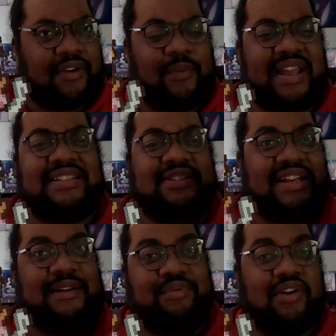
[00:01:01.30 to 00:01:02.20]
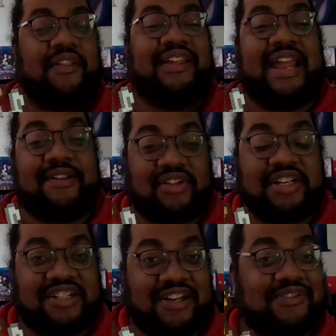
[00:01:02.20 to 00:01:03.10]
of the way so I could put all the games on the
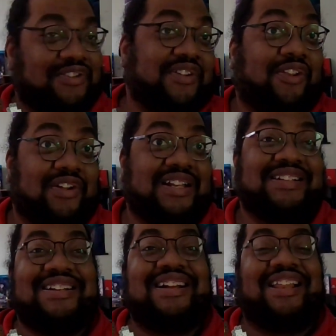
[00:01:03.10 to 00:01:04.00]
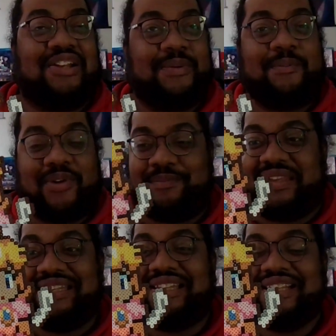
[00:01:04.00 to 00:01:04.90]
shelf so it looked a little bit more
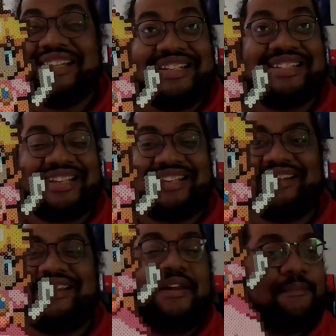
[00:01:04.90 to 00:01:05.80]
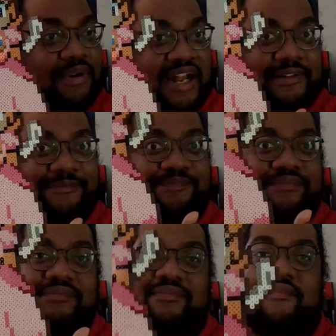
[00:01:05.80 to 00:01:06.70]
pleasing. But
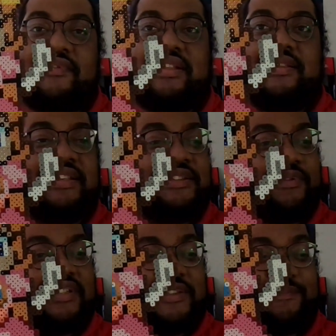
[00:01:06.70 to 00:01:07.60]
this Princess